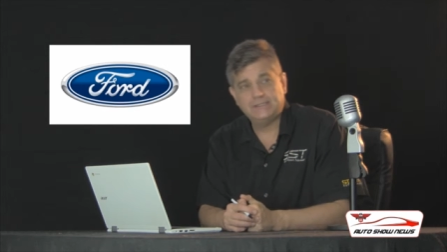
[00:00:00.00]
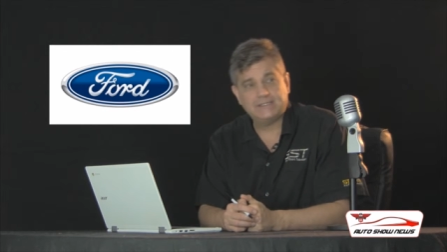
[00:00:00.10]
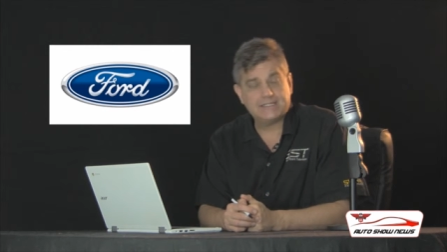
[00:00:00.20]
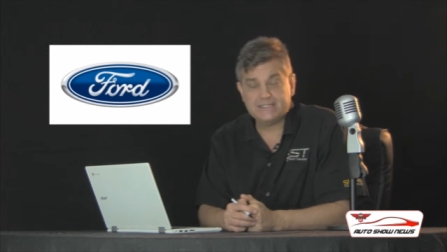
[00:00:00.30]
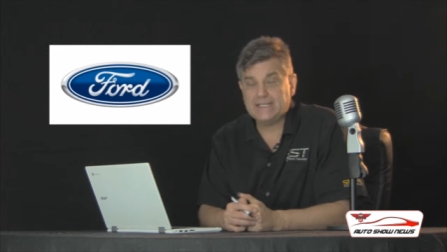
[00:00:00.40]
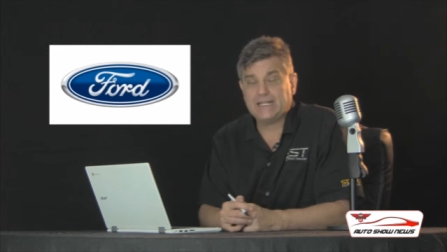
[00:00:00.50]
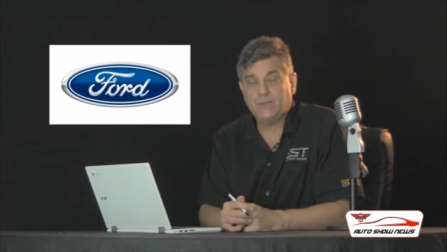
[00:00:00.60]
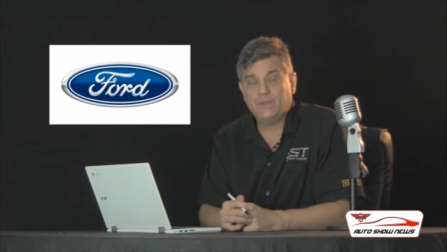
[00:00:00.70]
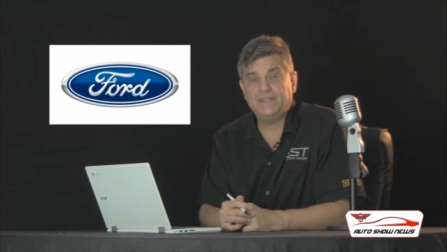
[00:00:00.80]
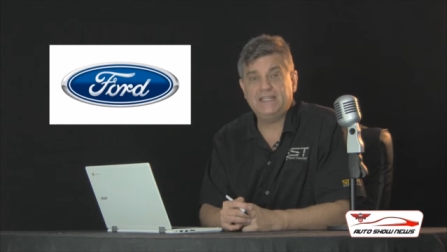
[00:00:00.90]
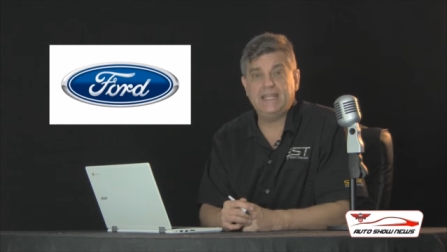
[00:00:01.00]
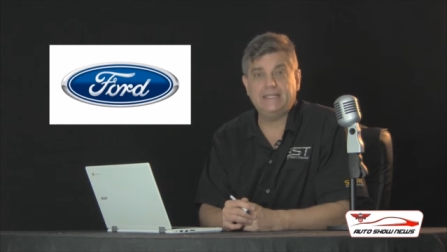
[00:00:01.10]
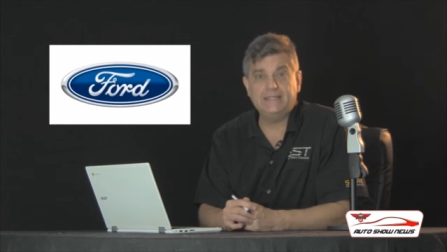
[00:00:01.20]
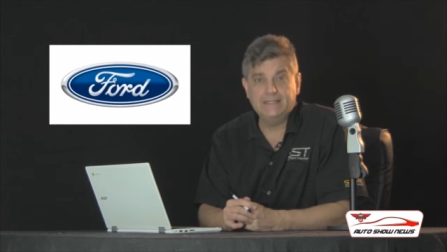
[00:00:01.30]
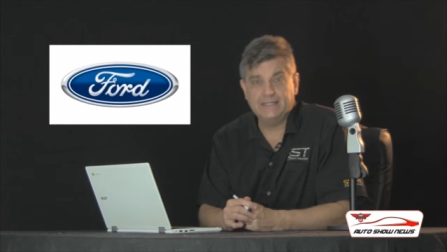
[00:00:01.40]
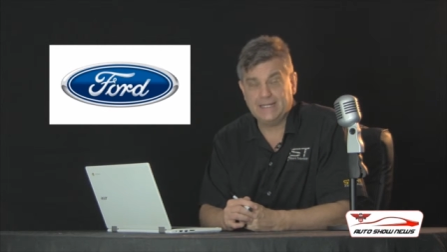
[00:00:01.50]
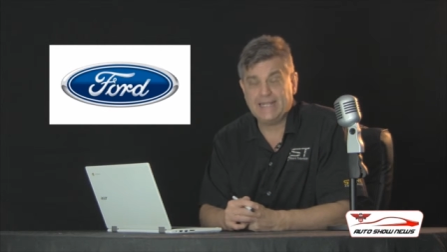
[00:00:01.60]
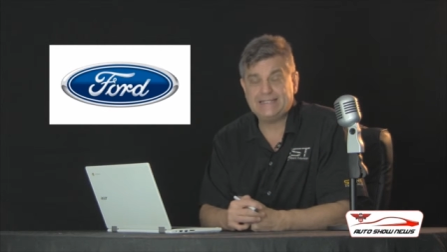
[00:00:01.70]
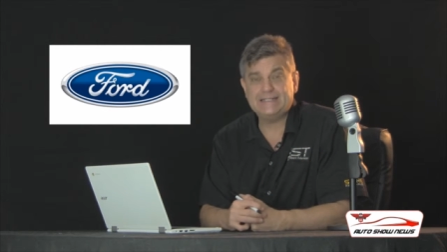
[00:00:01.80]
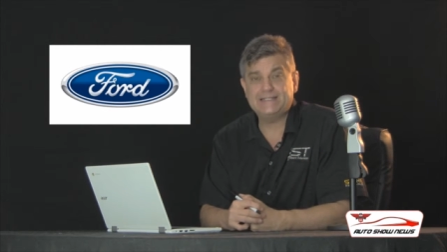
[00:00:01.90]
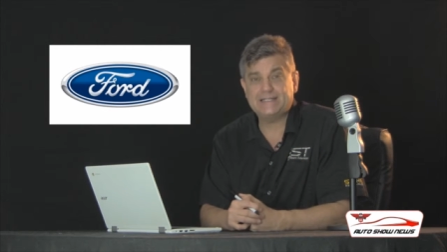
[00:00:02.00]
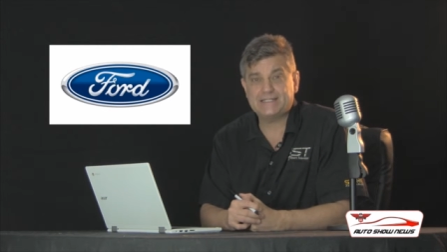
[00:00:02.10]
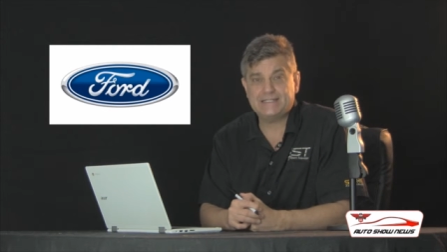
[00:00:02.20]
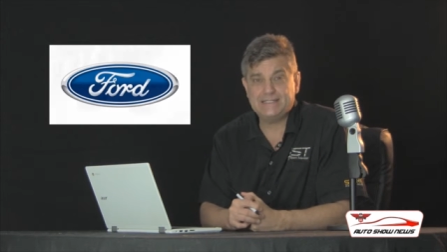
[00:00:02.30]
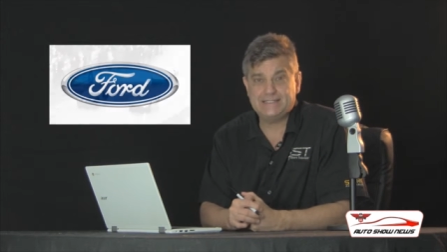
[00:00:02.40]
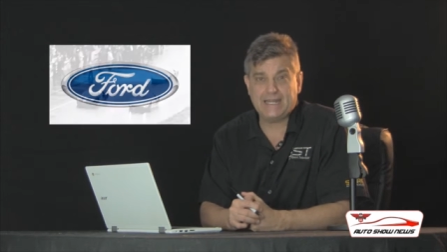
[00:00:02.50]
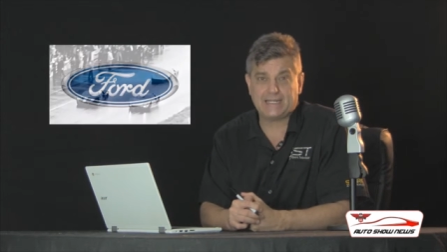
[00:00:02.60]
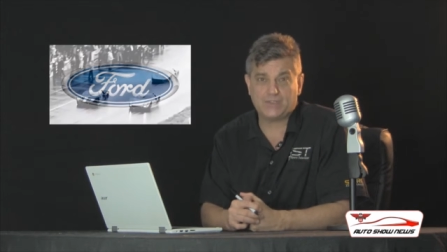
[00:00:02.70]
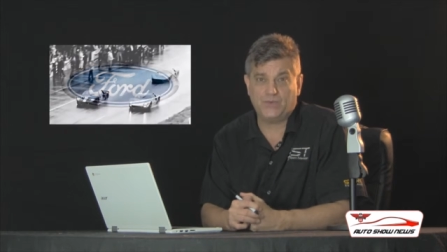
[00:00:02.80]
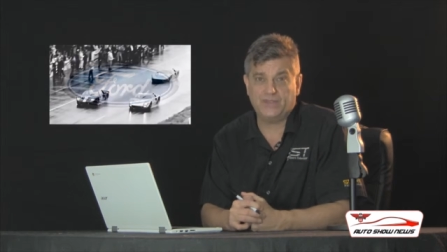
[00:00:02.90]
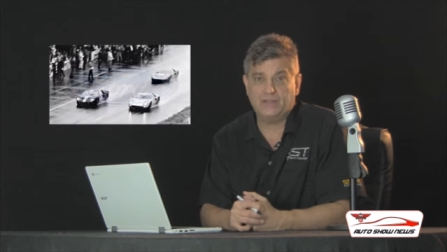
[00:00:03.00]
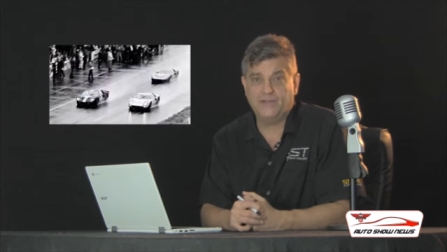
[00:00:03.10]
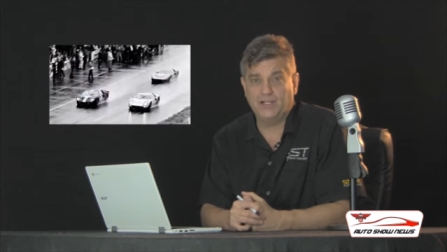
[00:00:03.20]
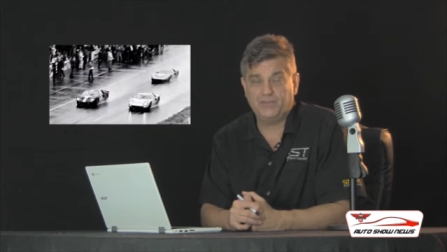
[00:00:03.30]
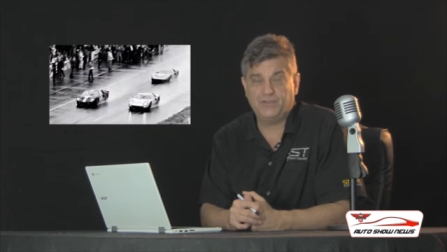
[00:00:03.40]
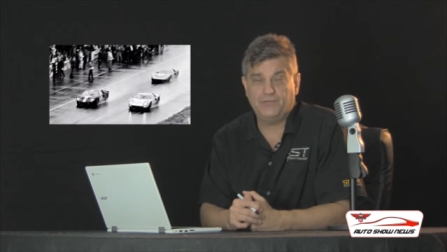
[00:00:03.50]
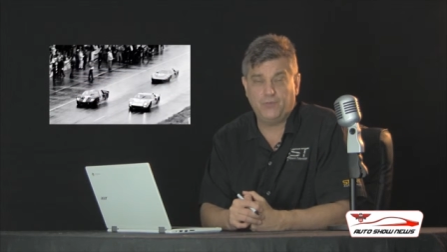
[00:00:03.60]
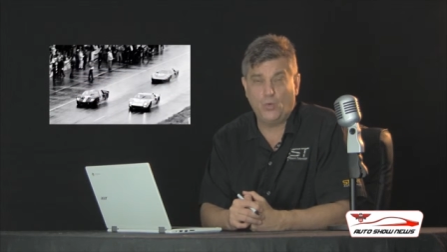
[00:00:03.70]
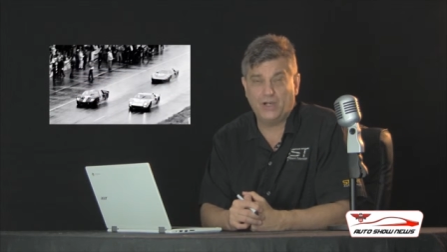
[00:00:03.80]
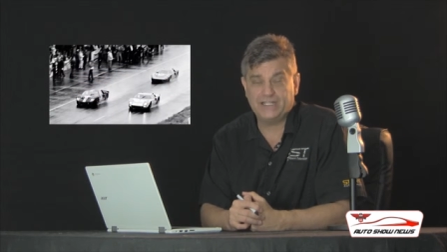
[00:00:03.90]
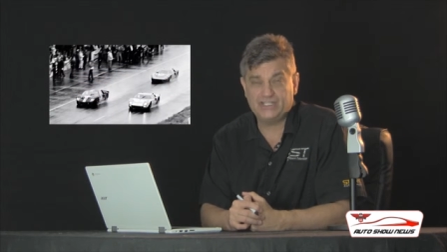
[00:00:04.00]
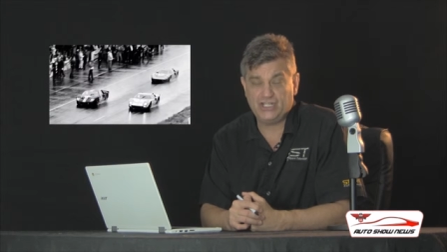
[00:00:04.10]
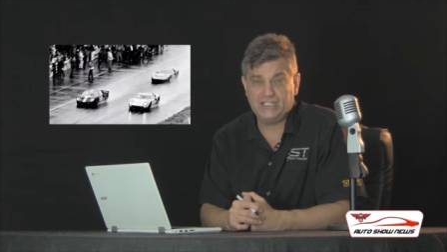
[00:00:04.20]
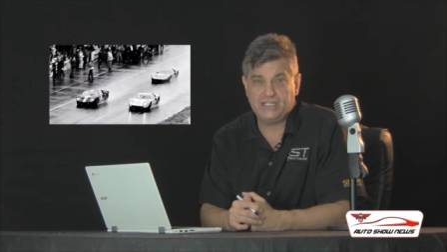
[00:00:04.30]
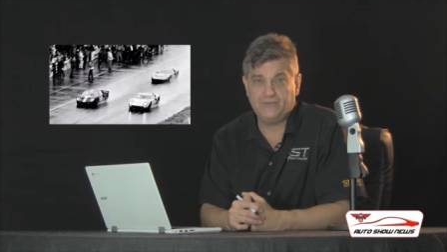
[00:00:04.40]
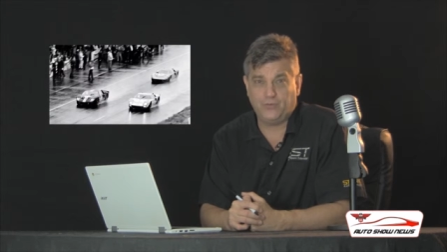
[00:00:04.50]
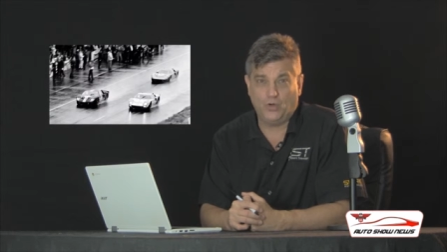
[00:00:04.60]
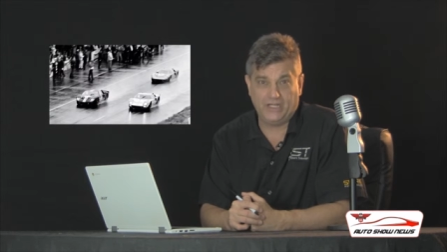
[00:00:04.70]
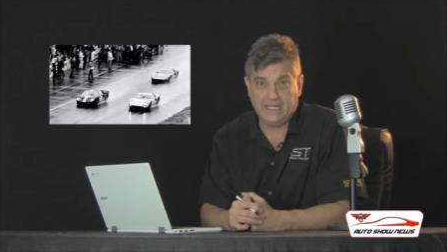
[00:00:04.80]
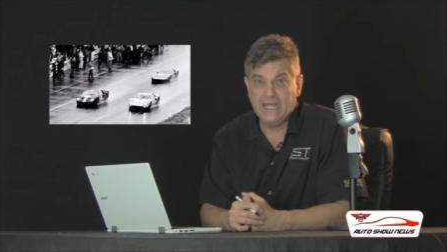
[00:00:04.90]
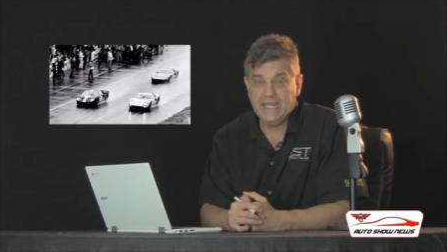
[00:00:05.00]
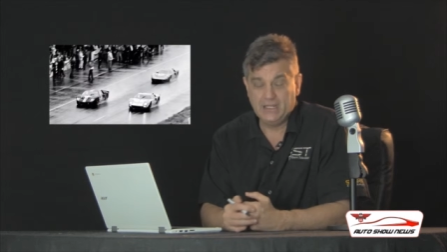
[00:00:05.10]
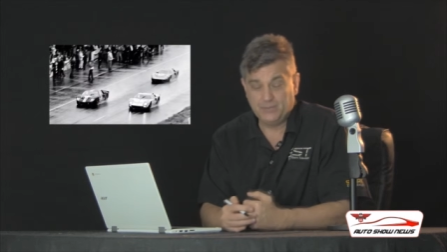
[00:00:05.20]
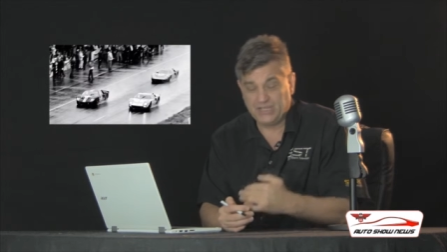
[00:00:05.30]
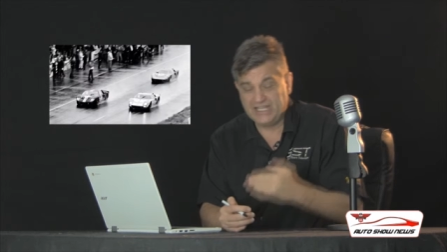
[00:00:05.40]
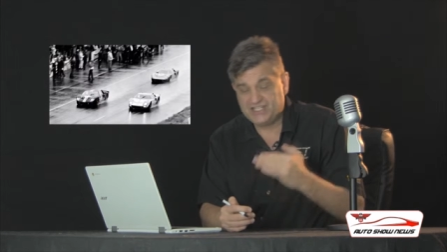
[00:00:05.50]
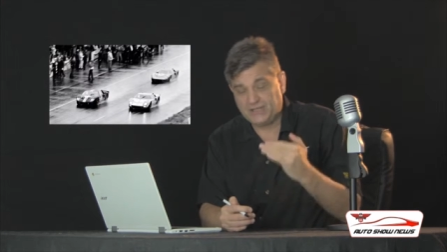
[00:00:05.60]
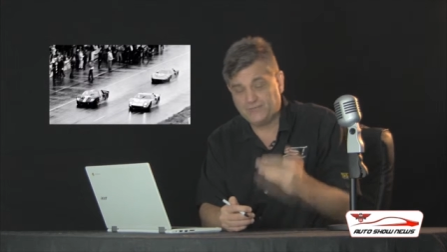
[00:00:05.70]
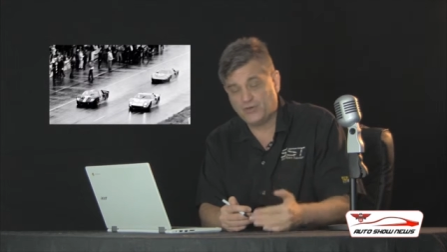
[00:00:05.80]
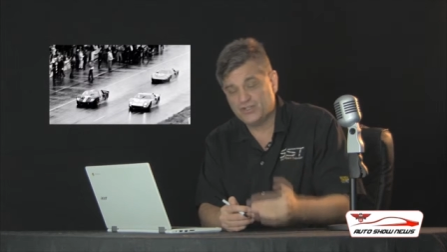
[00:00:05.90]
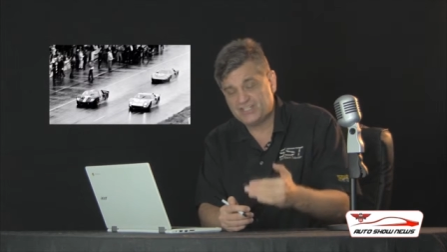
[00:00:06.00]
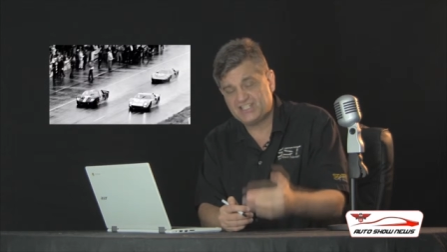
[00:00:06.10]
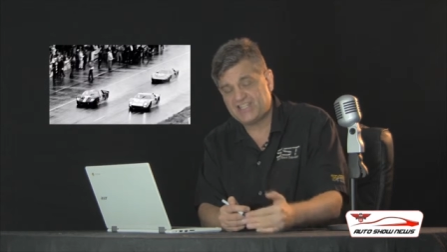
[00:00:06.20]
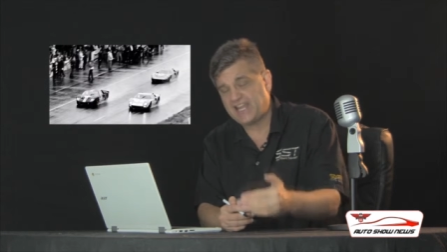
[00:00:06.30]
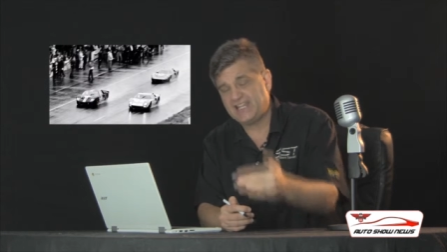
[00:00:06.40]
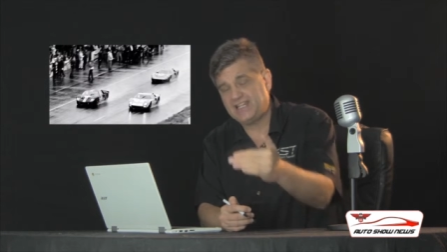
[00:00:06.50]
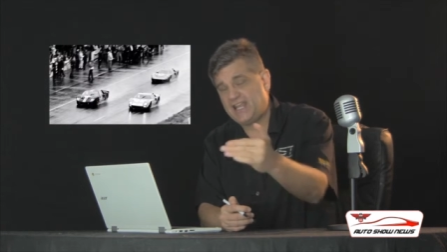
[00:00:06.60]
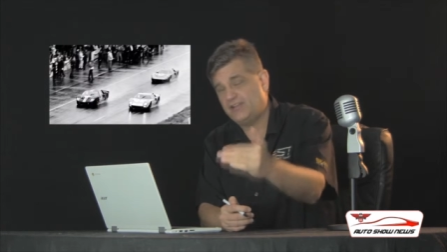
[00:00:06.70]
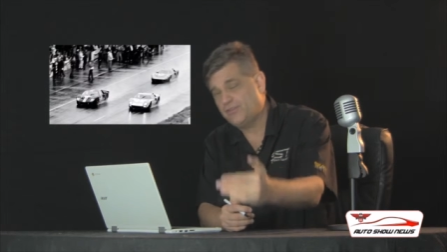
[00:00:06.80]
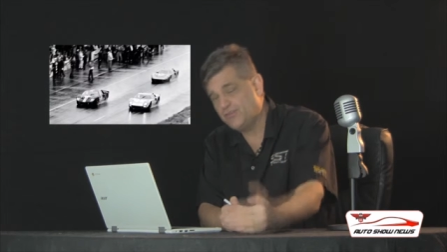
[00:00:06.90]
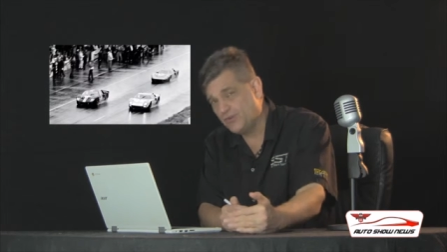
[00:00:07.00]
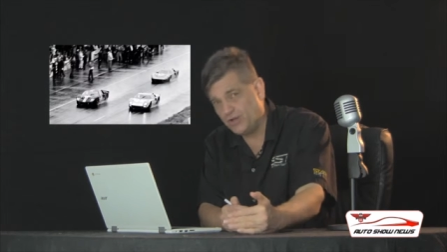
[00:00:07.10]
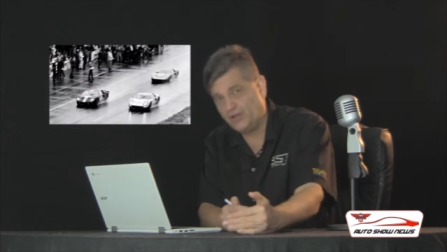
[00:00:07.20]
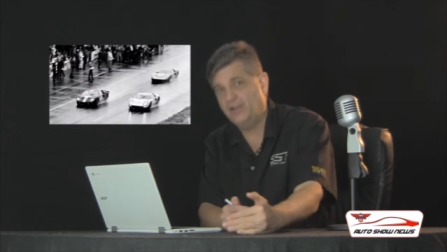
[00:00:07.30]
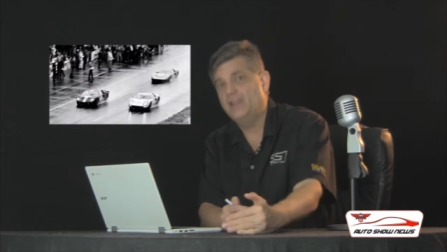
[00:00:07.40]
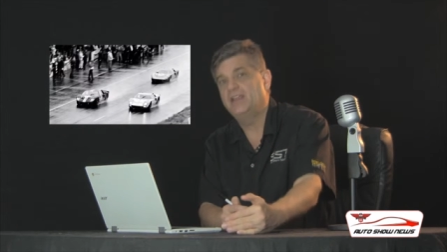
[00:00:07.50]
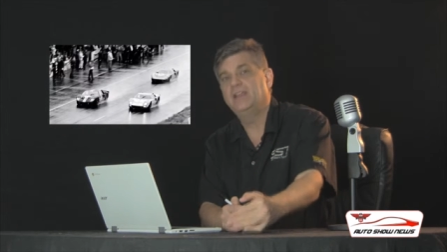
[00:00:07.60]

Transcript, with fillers: And that's exactly what they did in 1966 when they developed the Ford GT40, placing first, second, and third